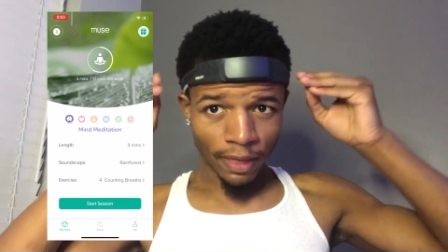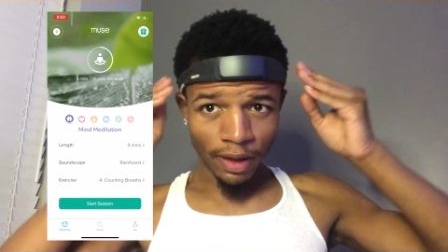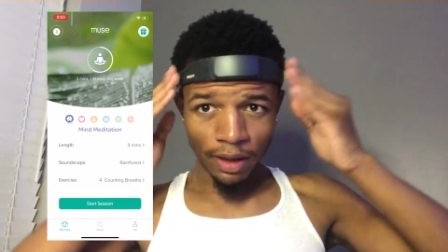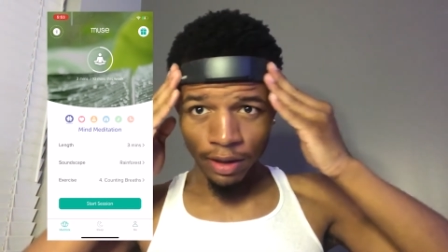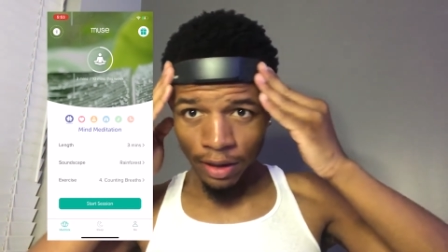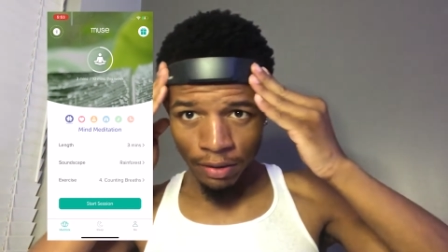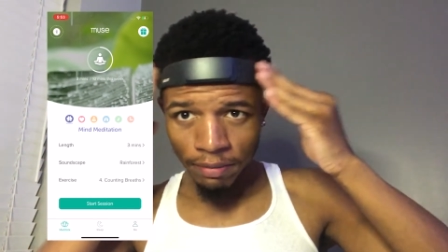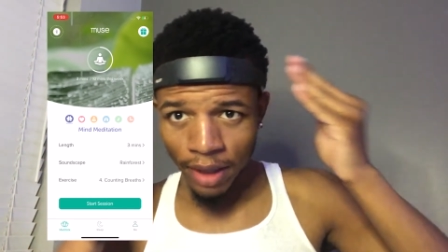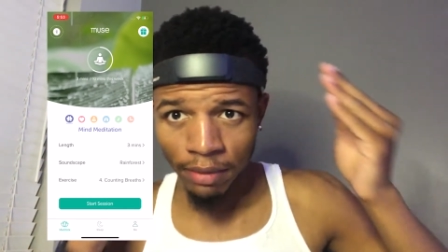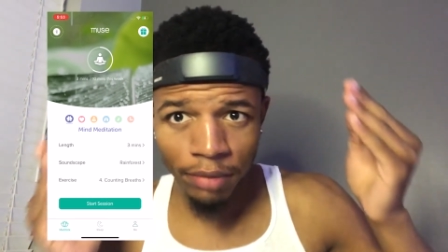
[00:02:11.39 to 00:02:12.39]
And then
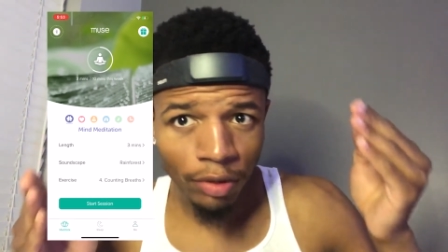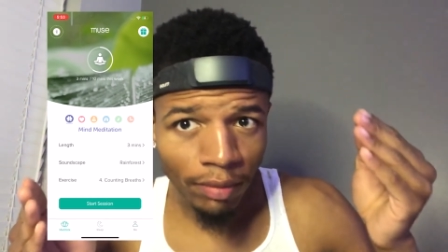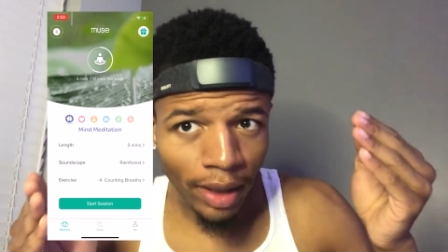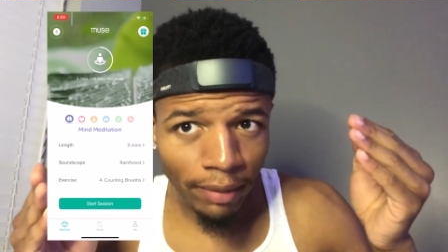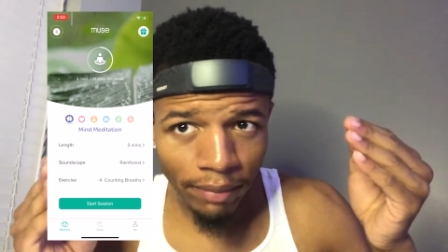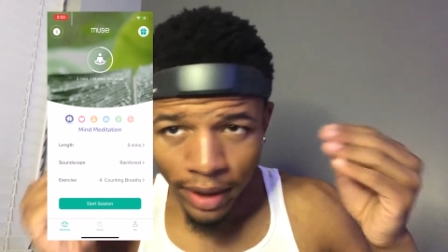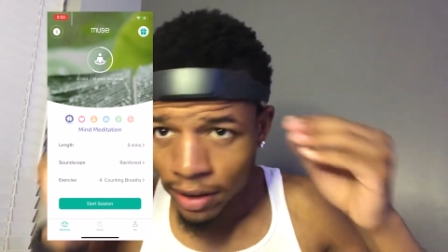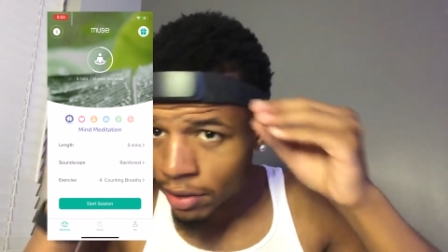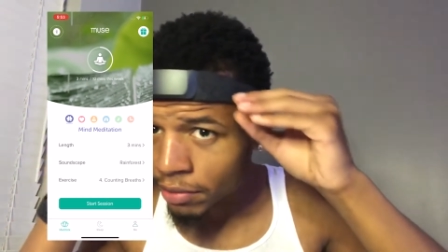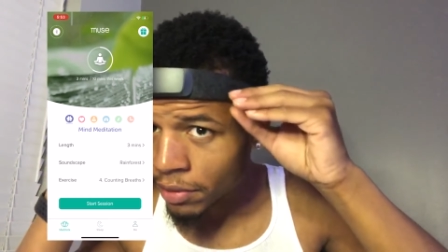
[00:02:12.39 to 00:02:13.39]
bada boom, bada
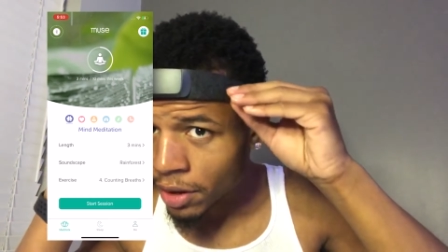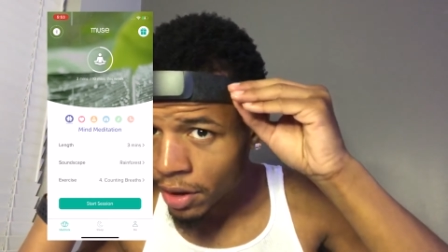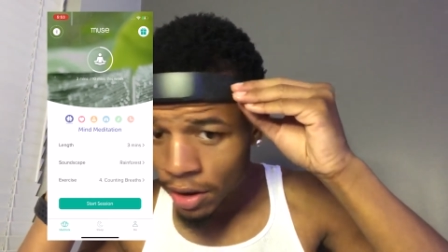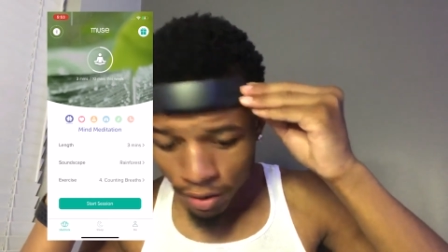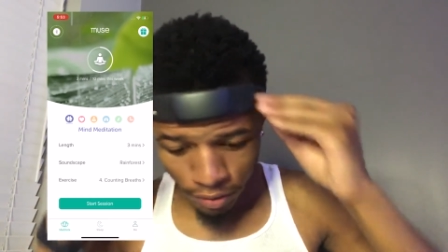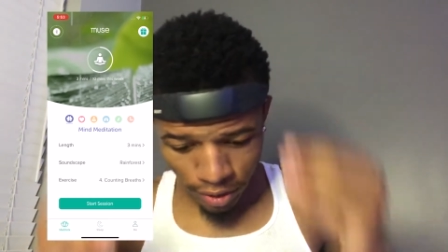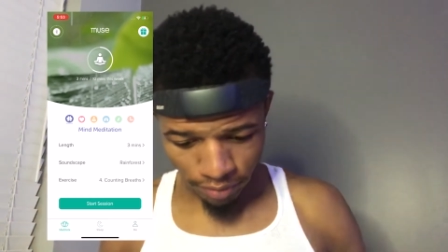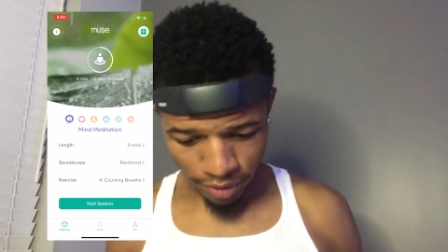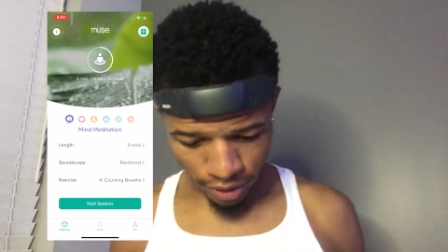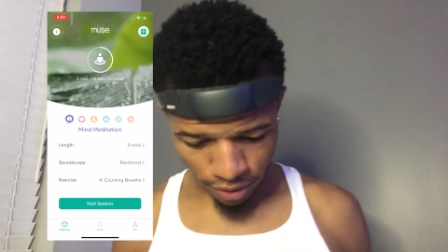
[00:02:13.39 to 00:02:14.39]
bam, you should be
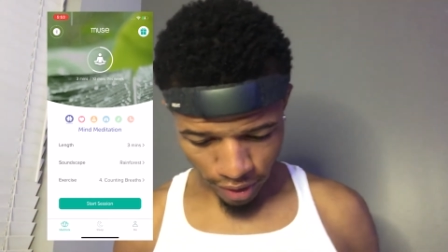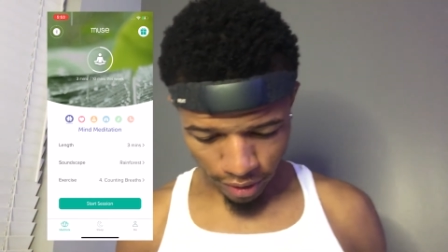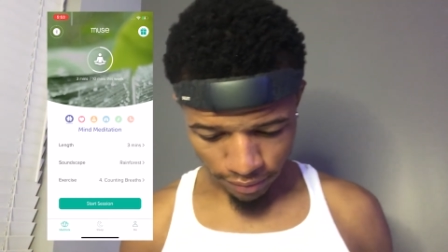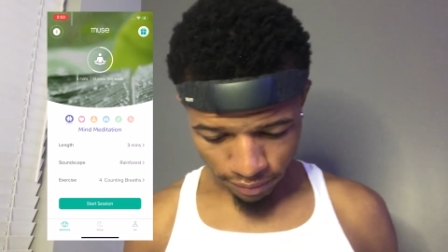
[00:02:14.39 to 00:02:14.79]
straight.